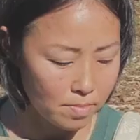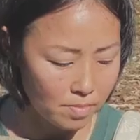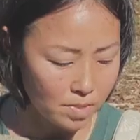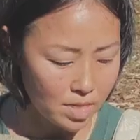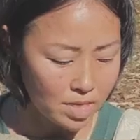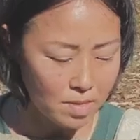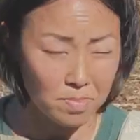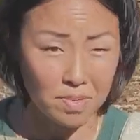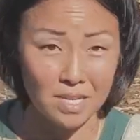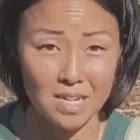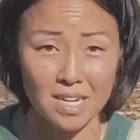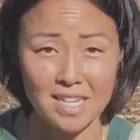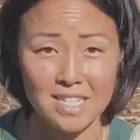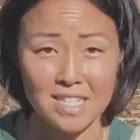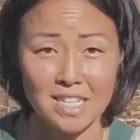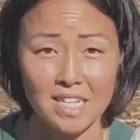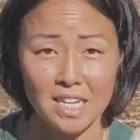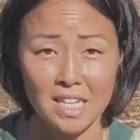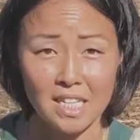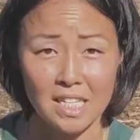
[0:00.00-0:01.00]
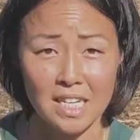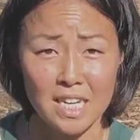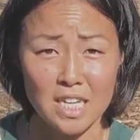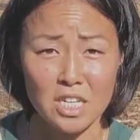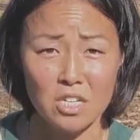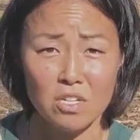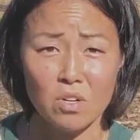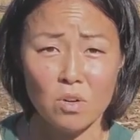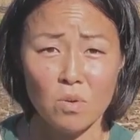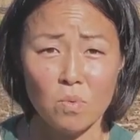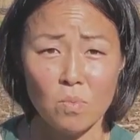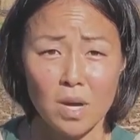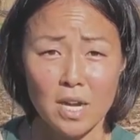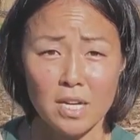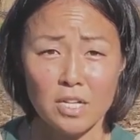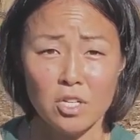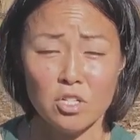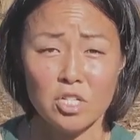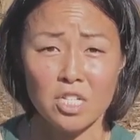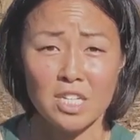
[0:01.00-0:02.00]
keep it nice and clean. You don't
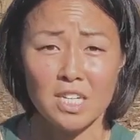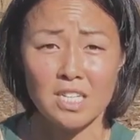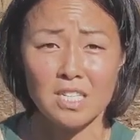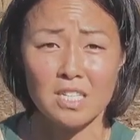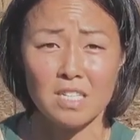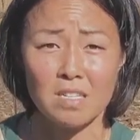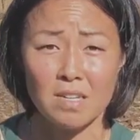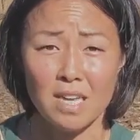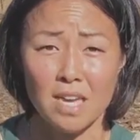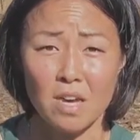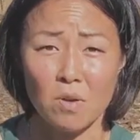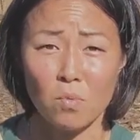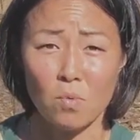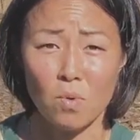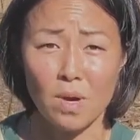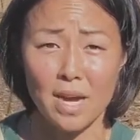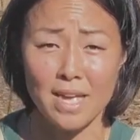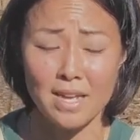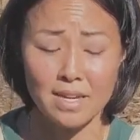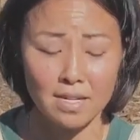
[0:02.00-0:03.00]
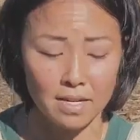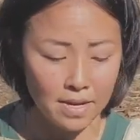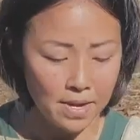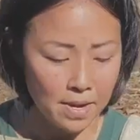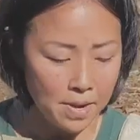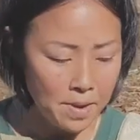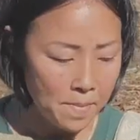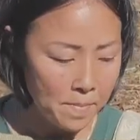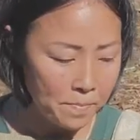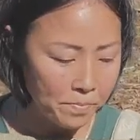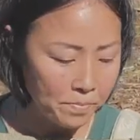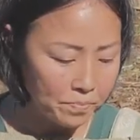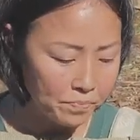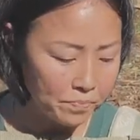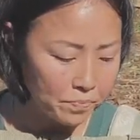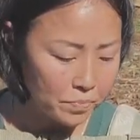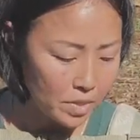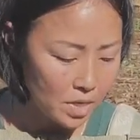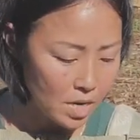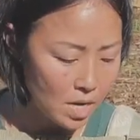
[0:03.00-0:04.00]
want your chicks to get wet.
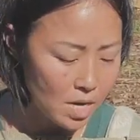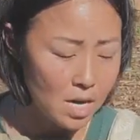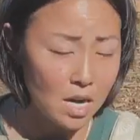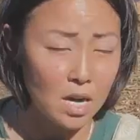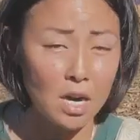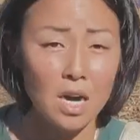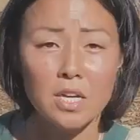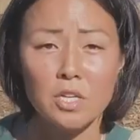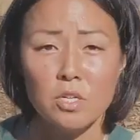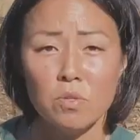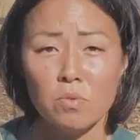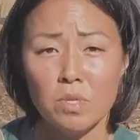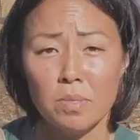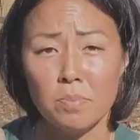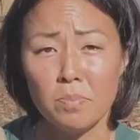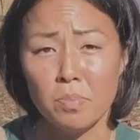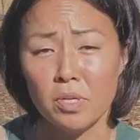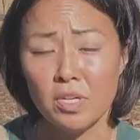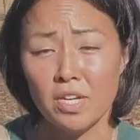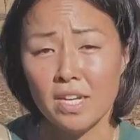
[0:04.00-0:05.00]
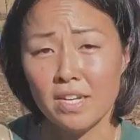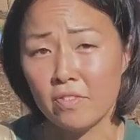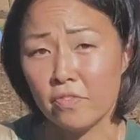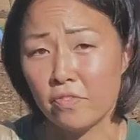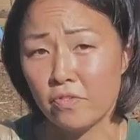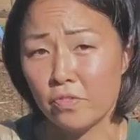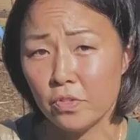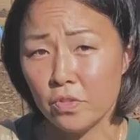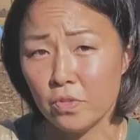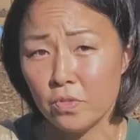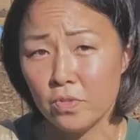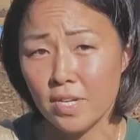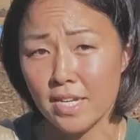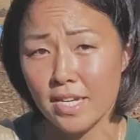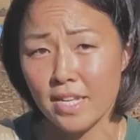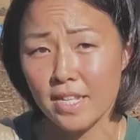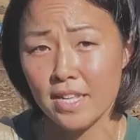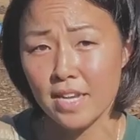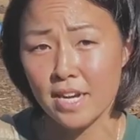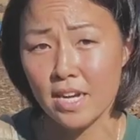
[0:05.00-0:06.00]
You would put food
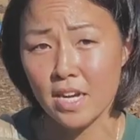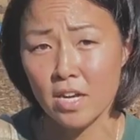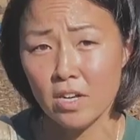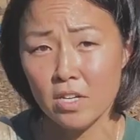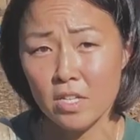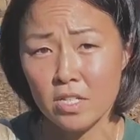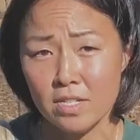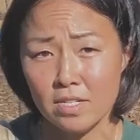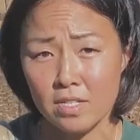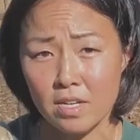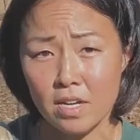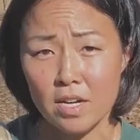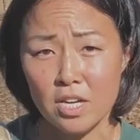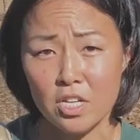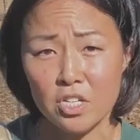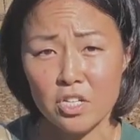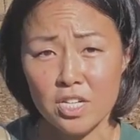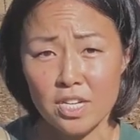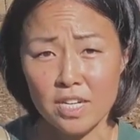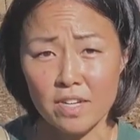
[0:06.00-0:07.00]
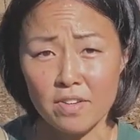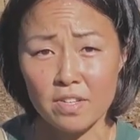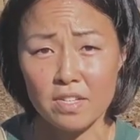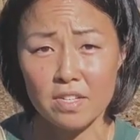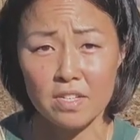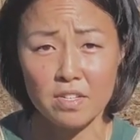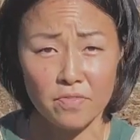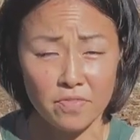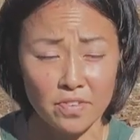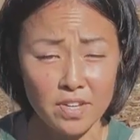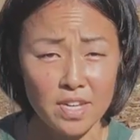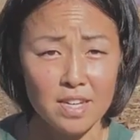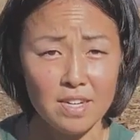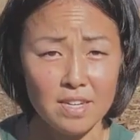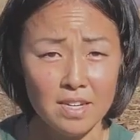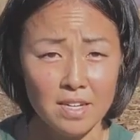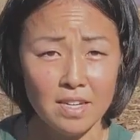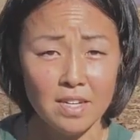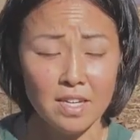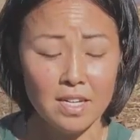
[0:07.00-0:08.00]
in there, chick feed.
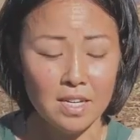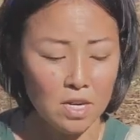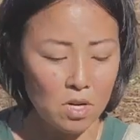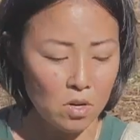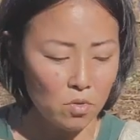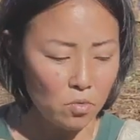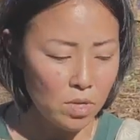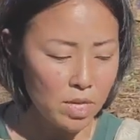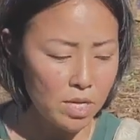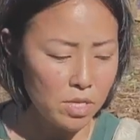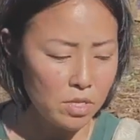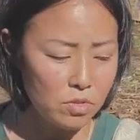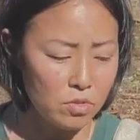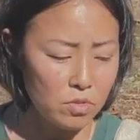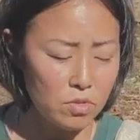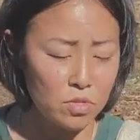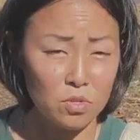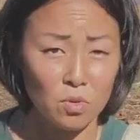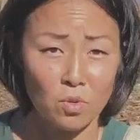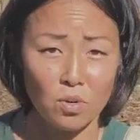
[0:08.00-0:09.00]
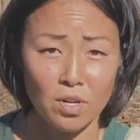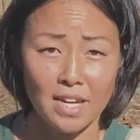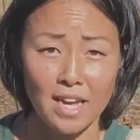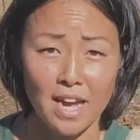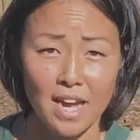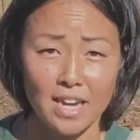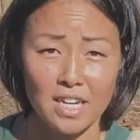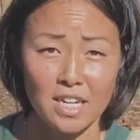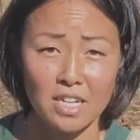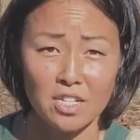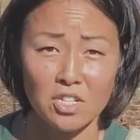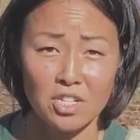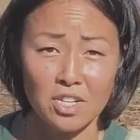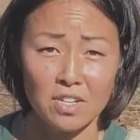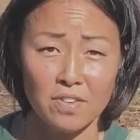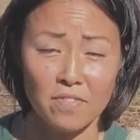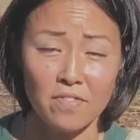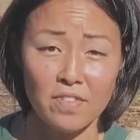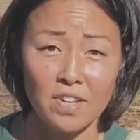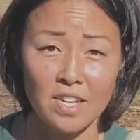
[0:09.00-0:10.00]
We use organic
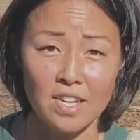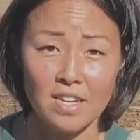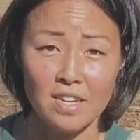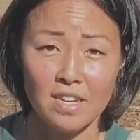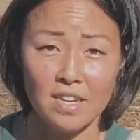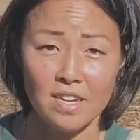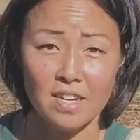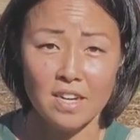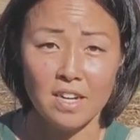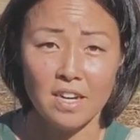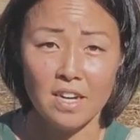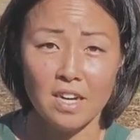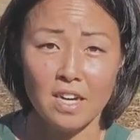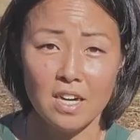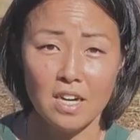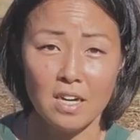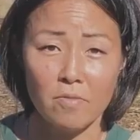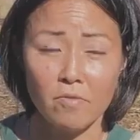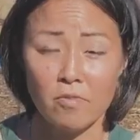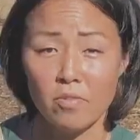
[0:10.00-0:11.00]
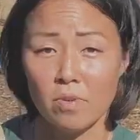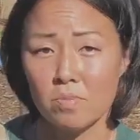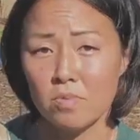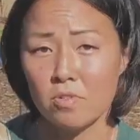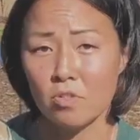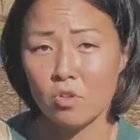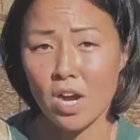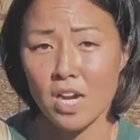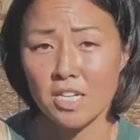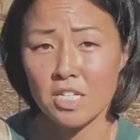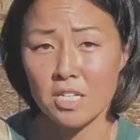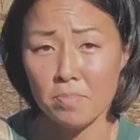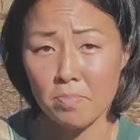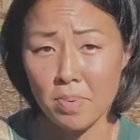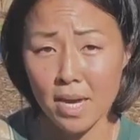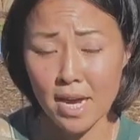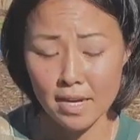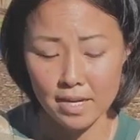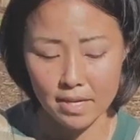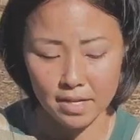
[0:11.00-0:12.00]
chick feed from Scratch and
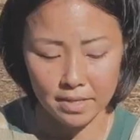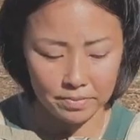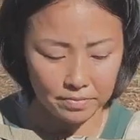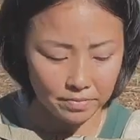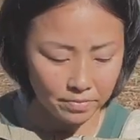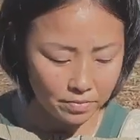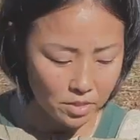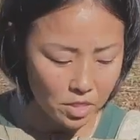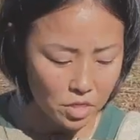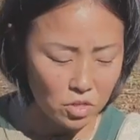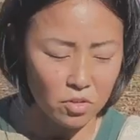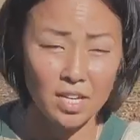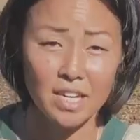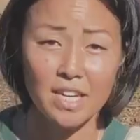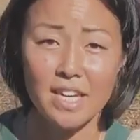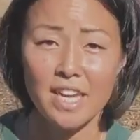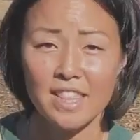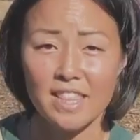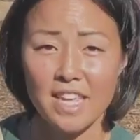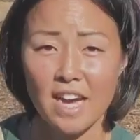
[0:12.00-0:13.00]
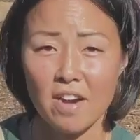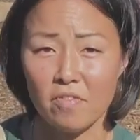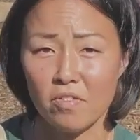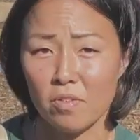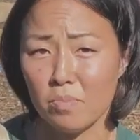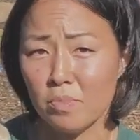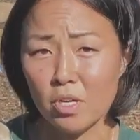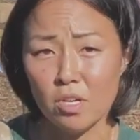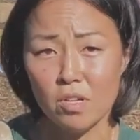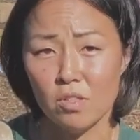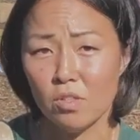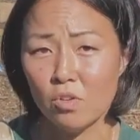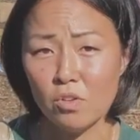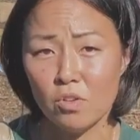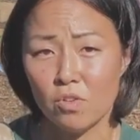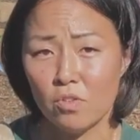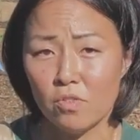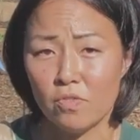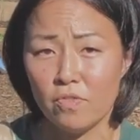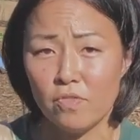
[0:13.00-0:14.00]
Peck. You can get that from your
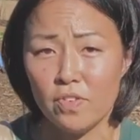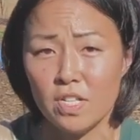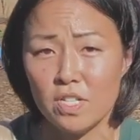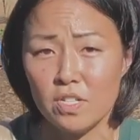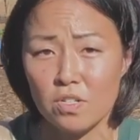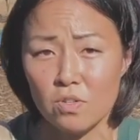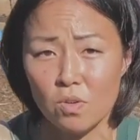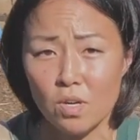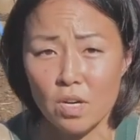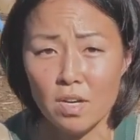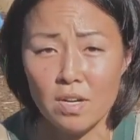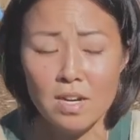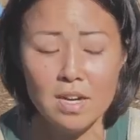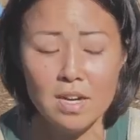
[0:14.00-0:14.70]
local feed store.